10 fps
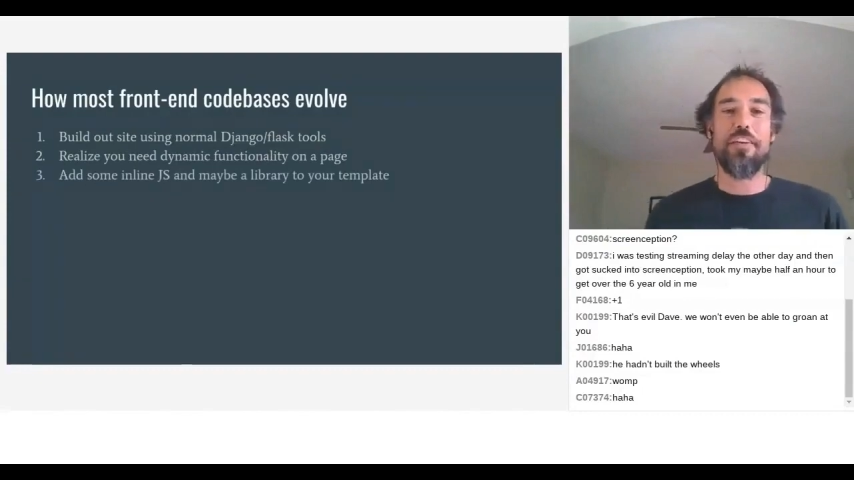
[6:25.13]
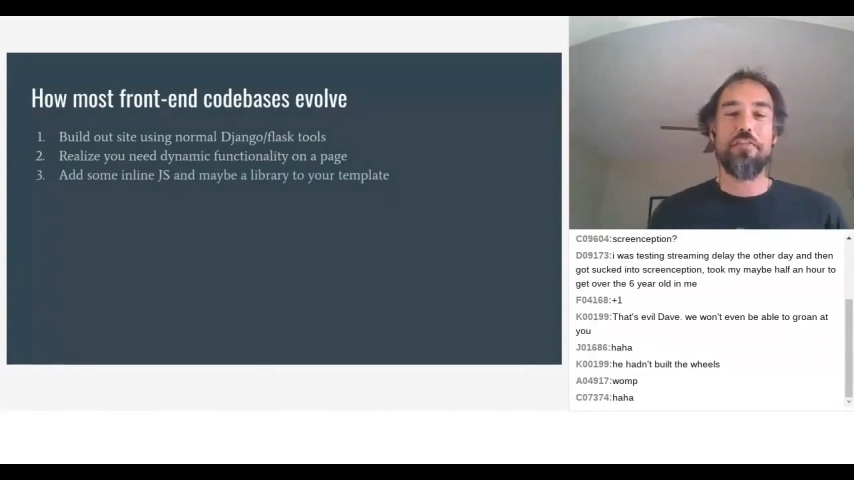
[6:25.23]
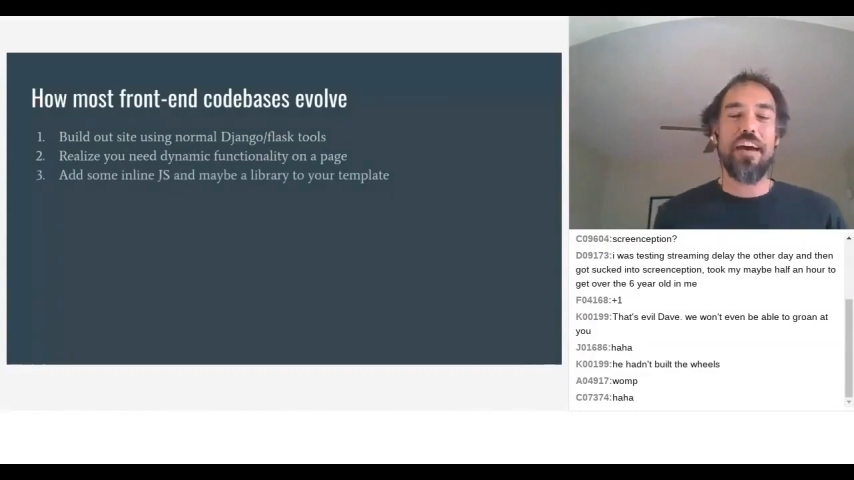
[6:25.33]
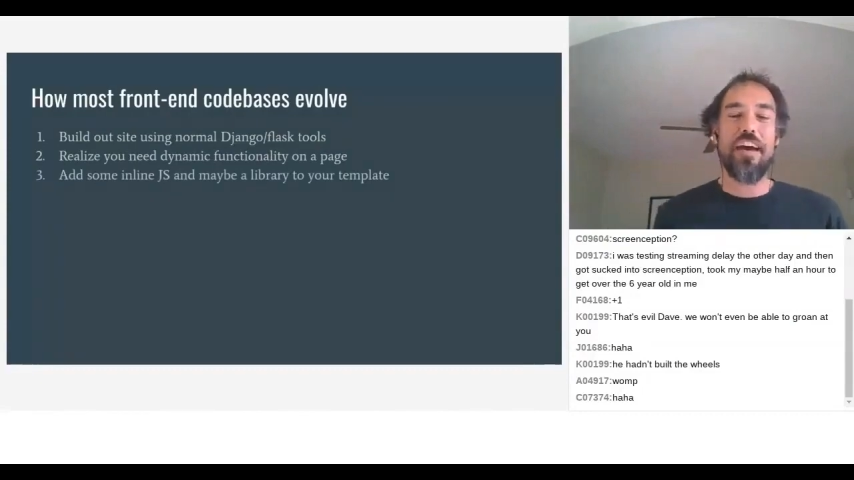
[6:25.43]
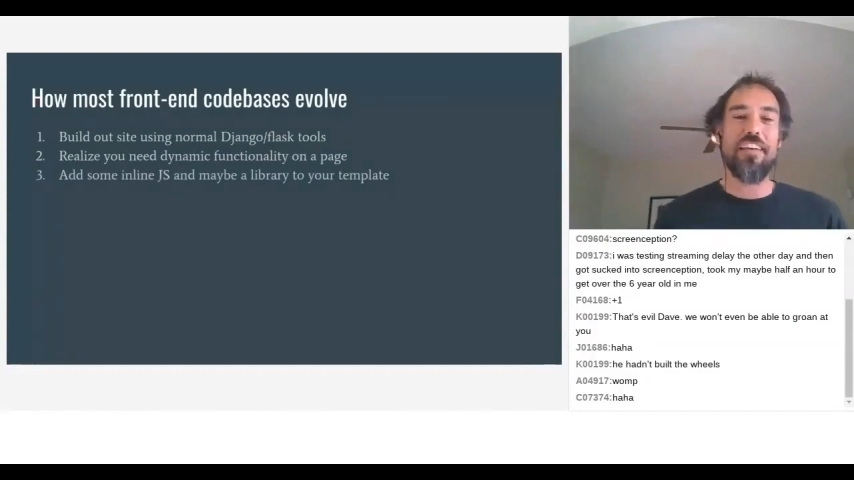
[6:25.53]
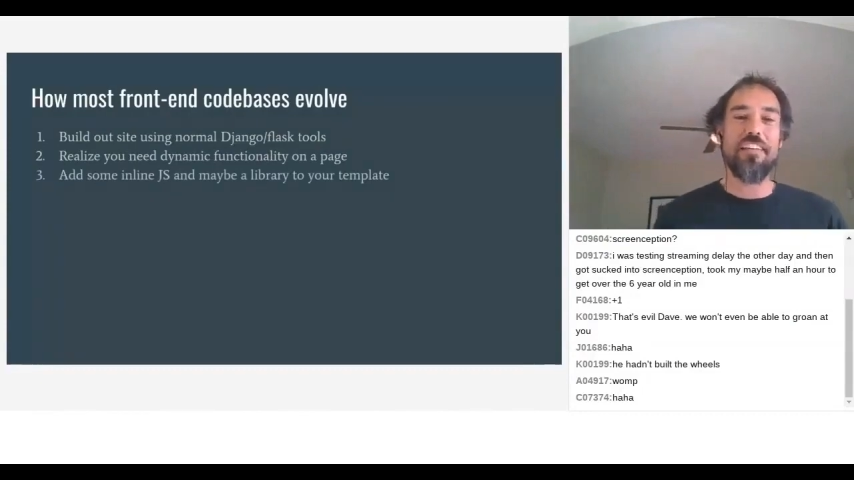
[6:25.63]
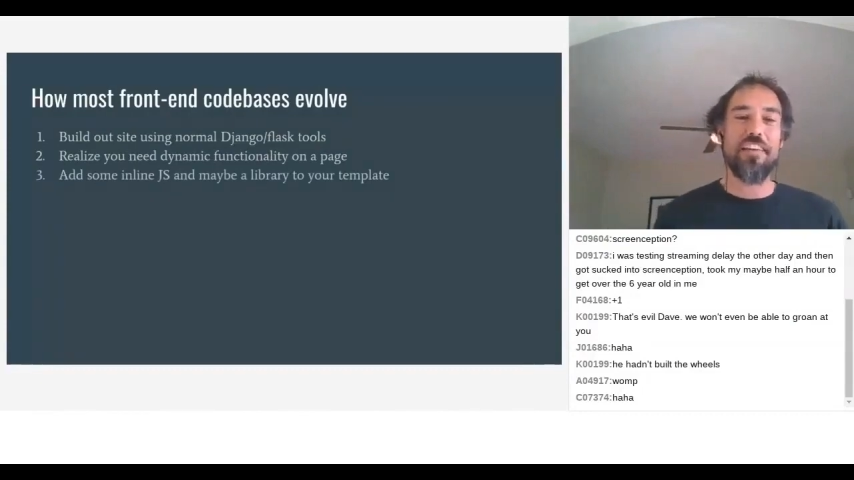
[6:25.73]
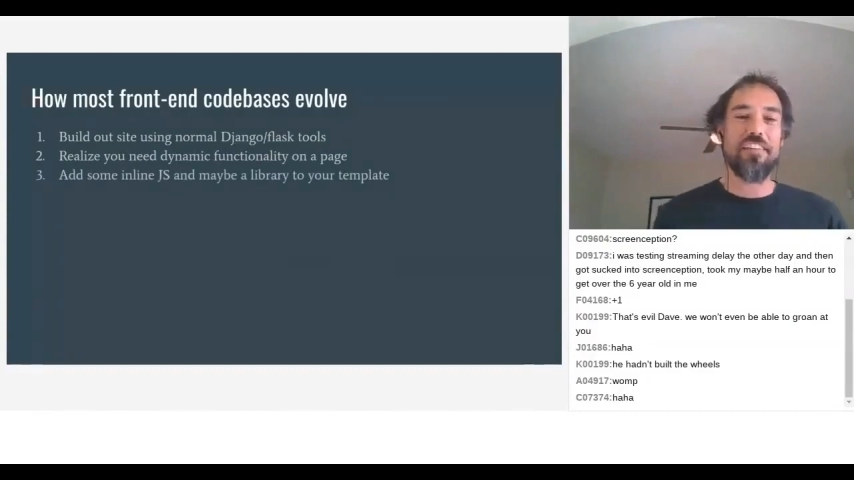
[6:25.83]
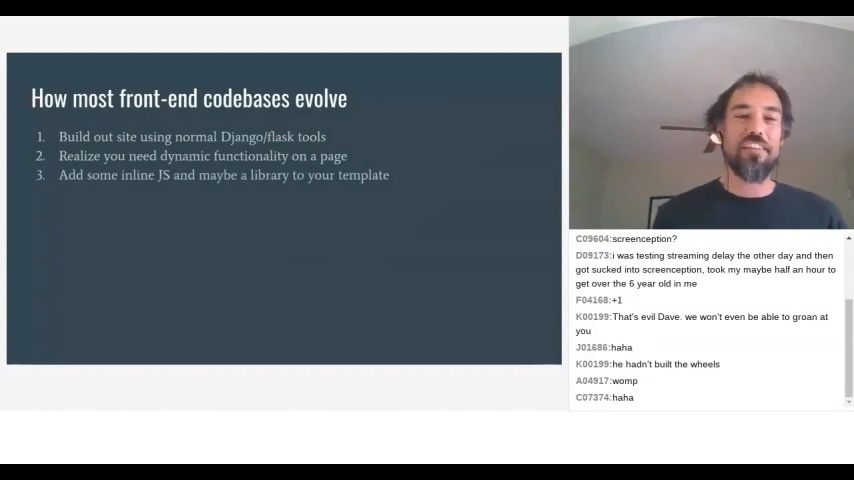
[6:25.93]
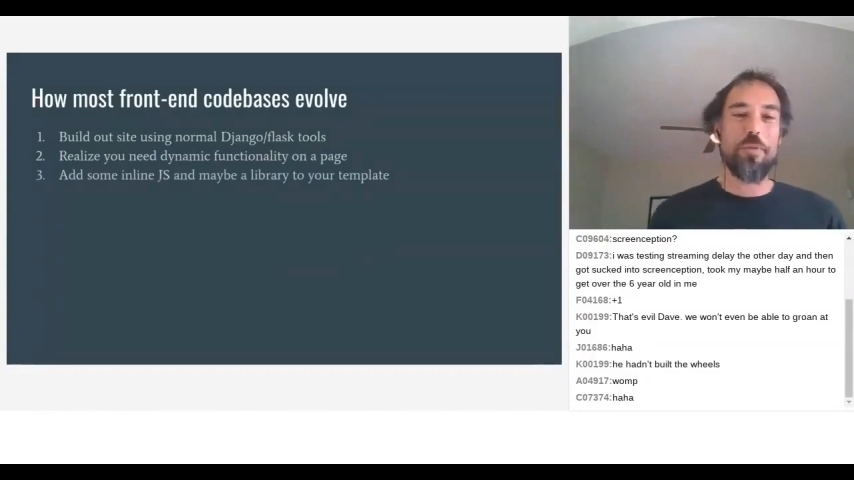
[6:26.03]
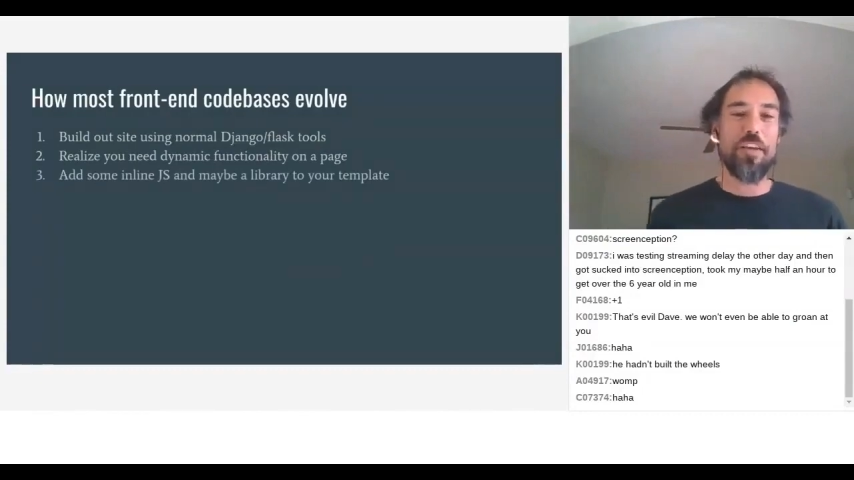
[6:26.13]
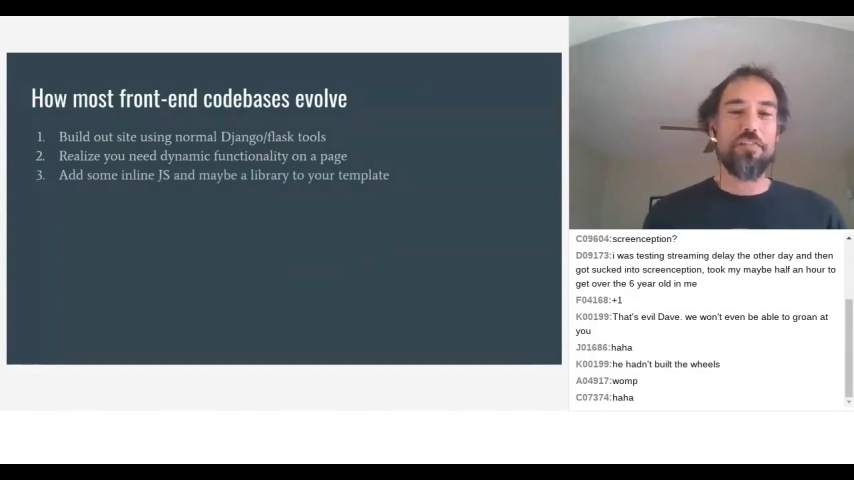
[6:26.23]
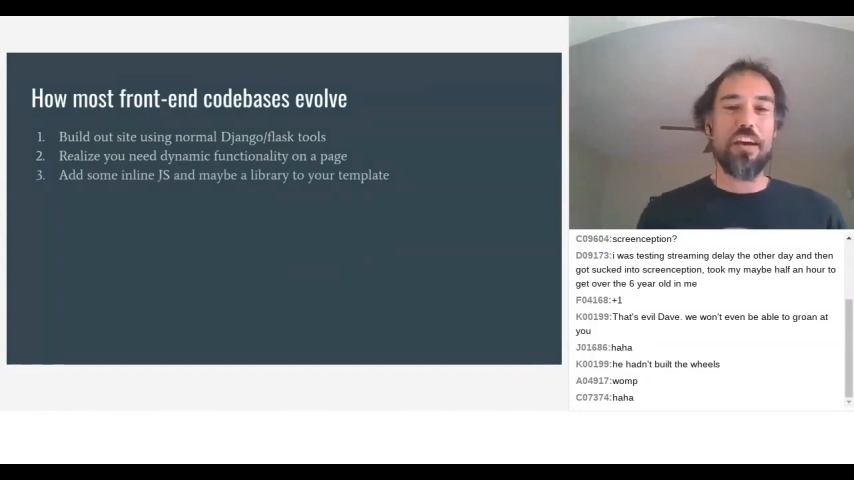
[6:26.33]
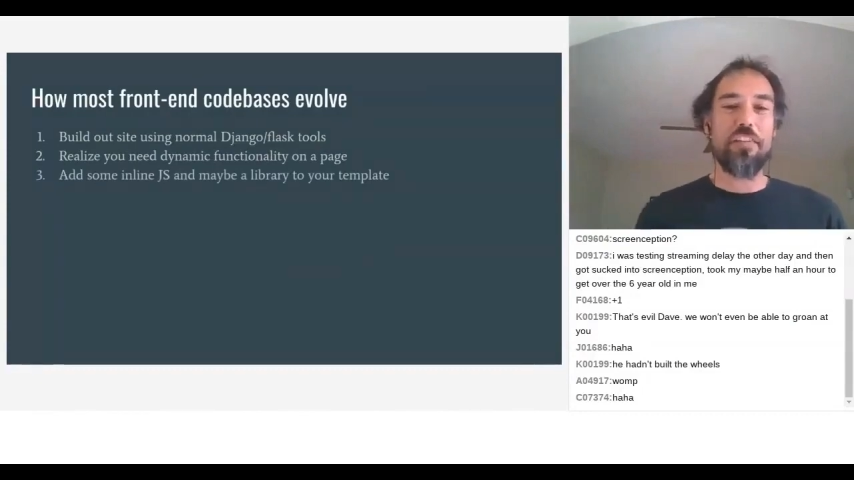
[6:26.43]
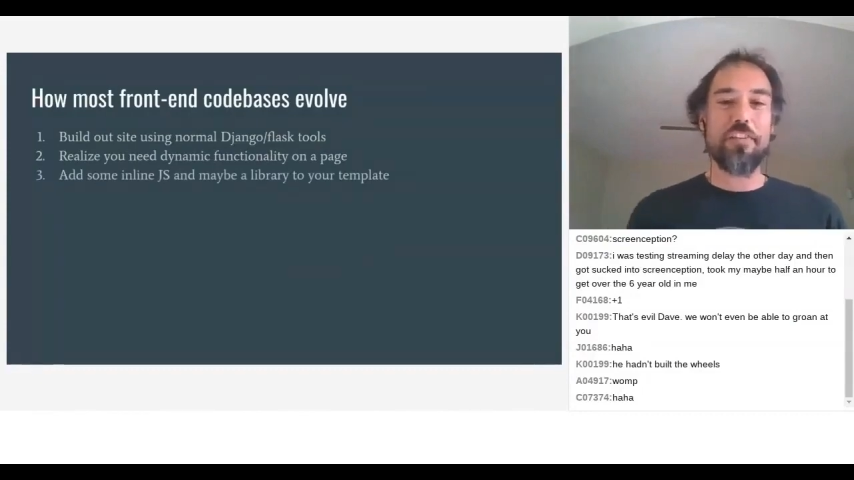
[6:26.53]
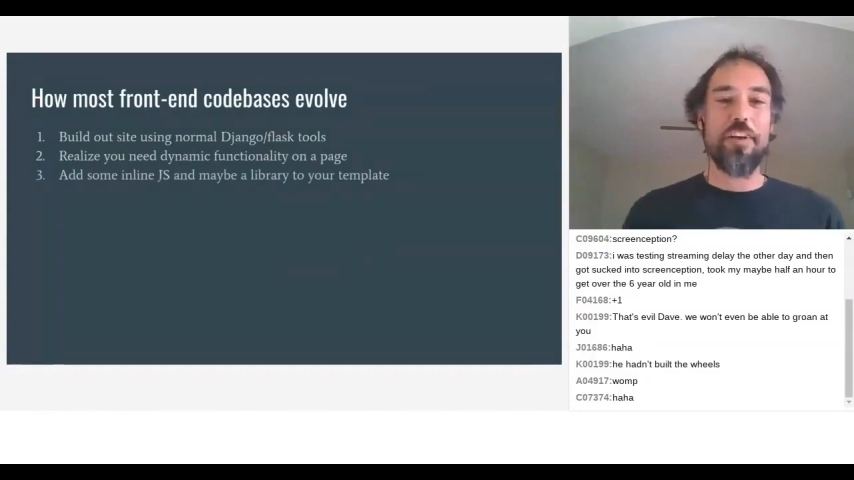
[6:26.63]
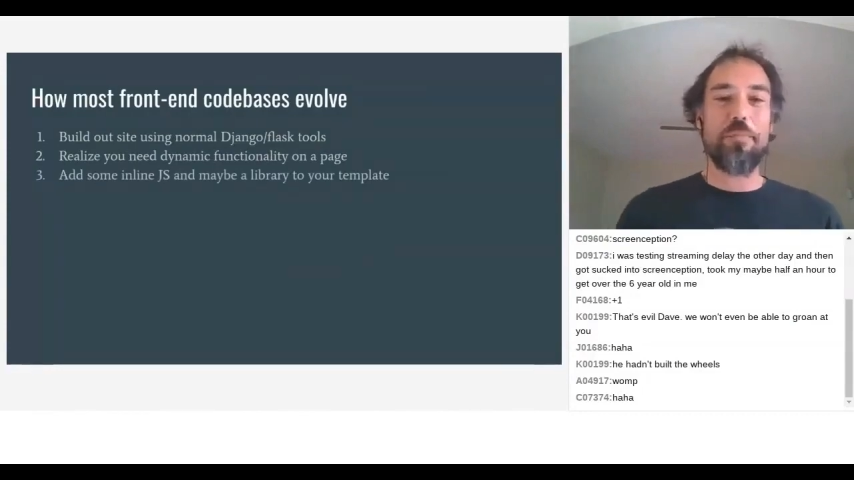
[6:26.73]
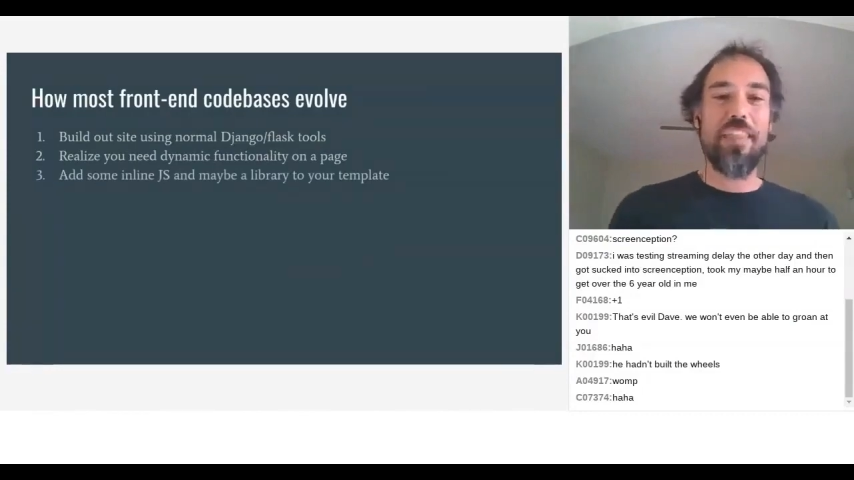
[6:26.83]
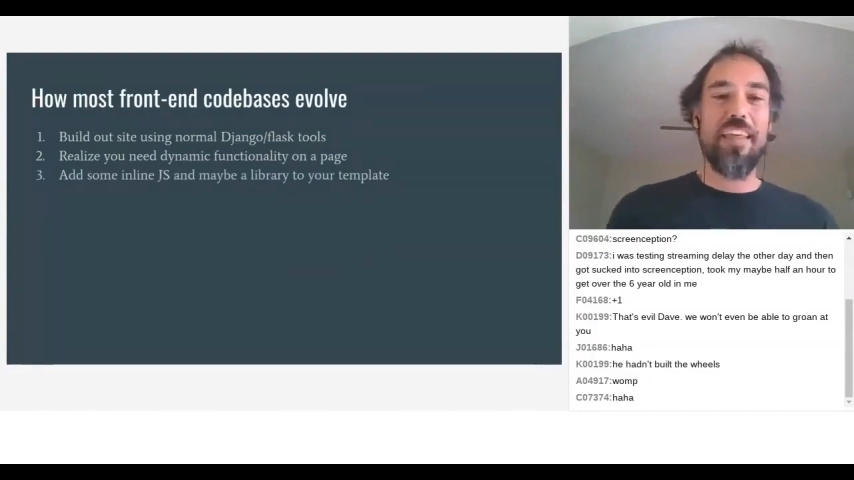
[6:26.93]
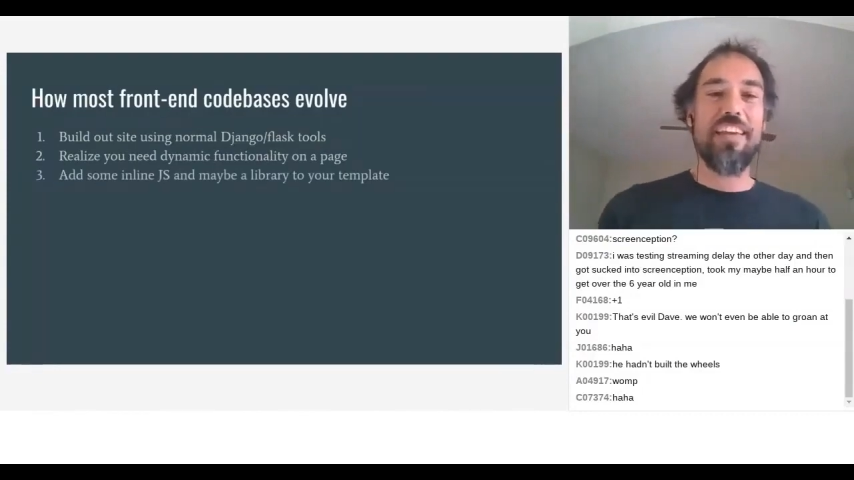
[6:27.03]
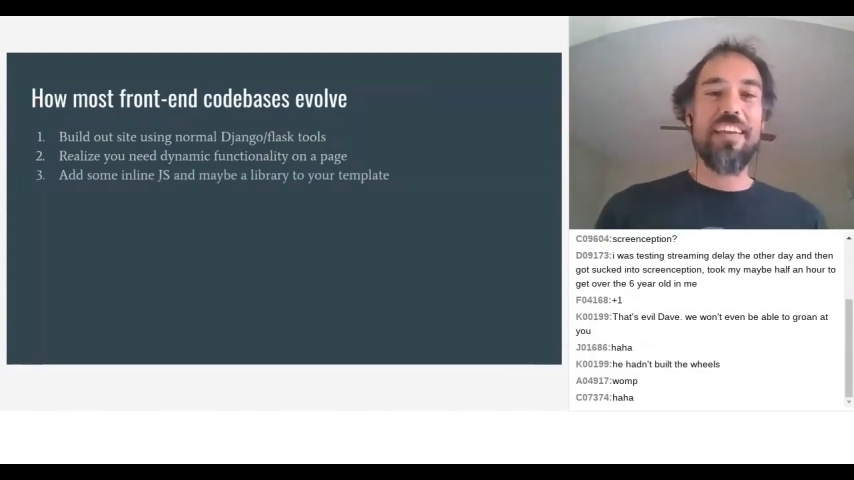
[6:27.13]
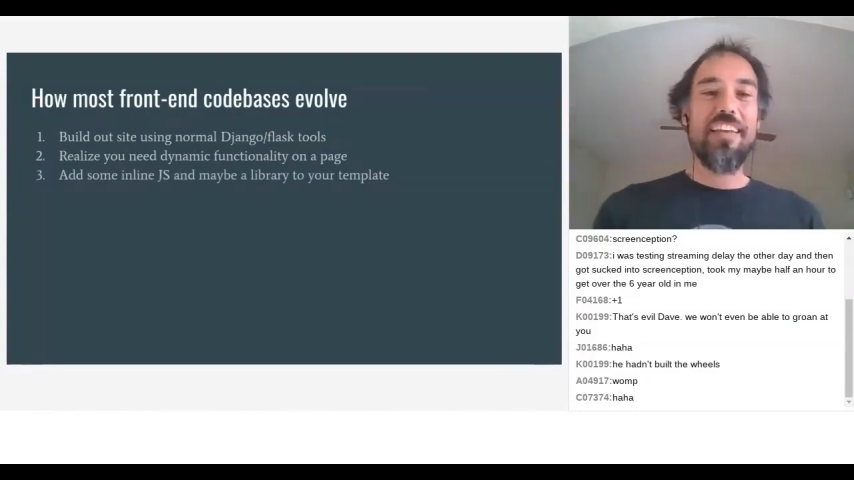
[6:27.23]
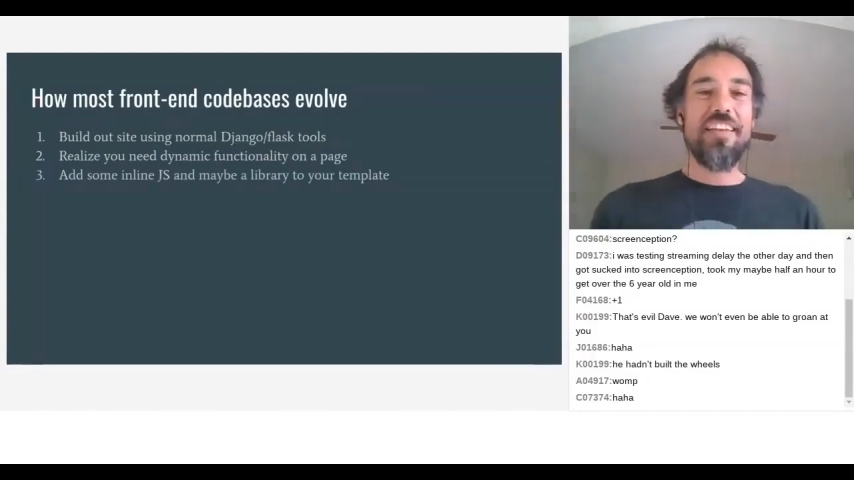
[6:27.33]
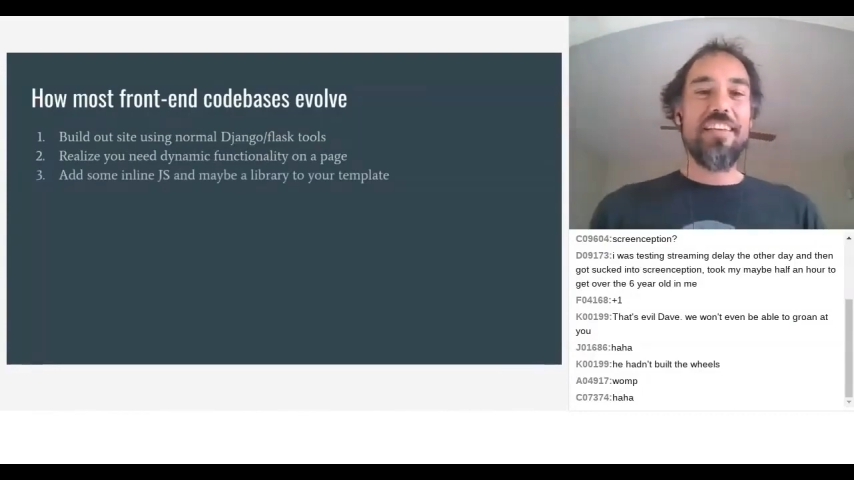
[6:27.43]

you find a little snippet of JavaScript that